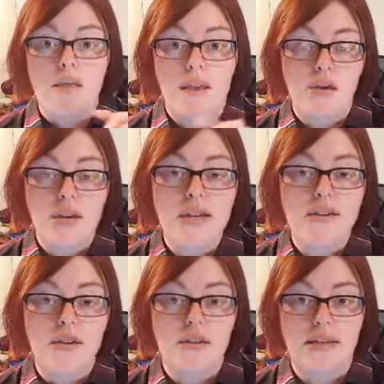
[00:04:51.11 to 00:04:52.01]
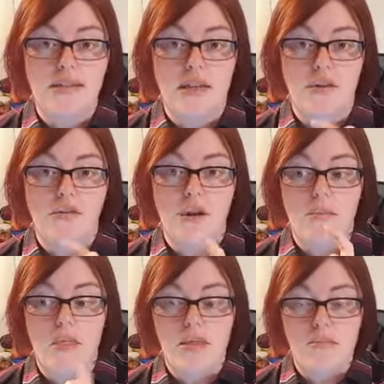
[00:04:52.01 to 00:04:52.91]
the ingredients are listed
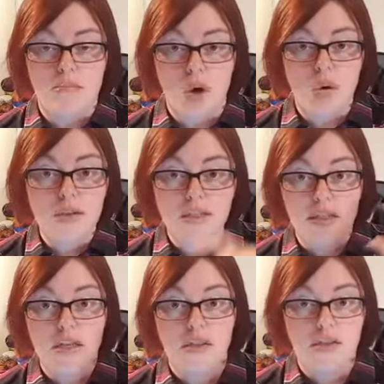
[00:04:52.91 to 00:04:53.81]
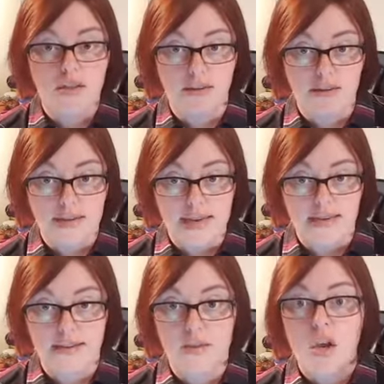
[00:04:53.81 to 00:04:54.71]
from the most to the
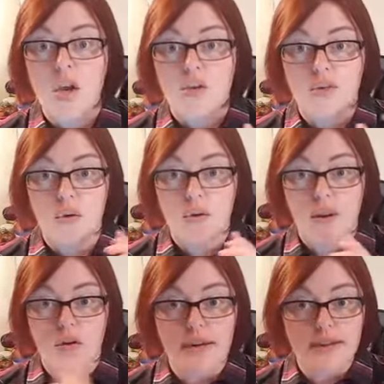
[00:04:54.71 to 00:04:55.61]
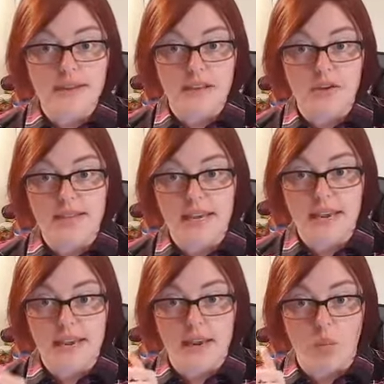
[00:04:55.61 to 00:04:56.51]
least. So the ingredients that you
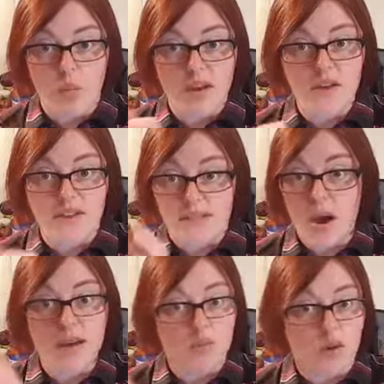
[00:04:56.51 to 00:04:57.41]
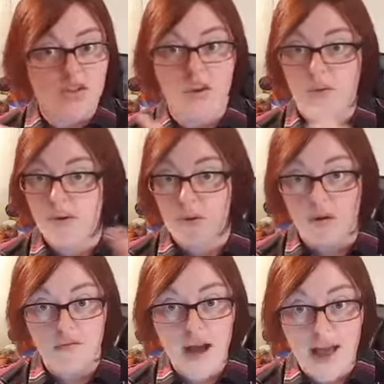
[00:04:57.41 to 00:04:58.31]
see in spots 1, 2, 3,
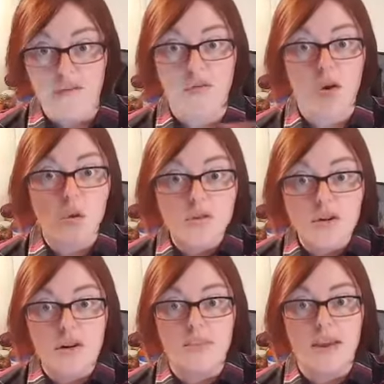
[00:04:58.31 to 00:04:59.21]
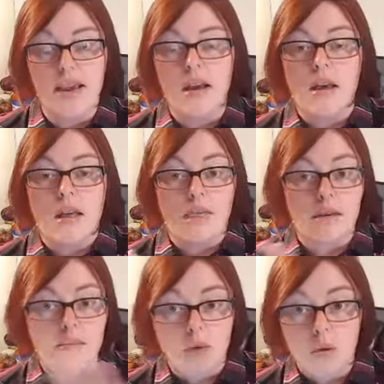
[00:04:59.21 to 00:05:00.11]
4, 5, those are going to be
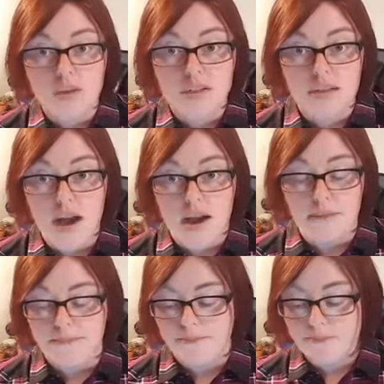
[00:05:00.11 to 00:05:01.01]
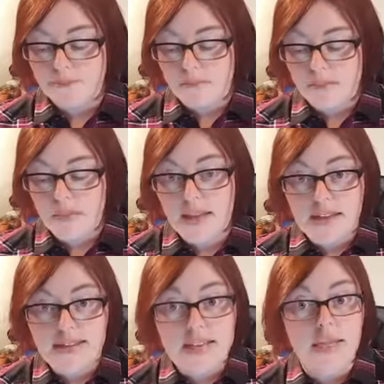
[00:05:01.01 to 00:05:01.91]
the most
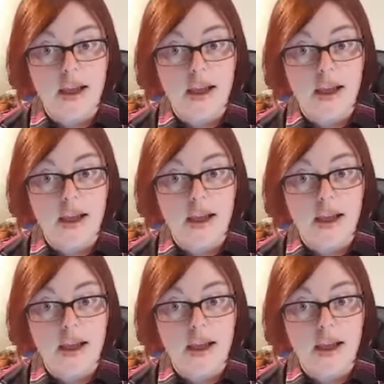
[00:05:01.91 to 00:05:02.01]
that's in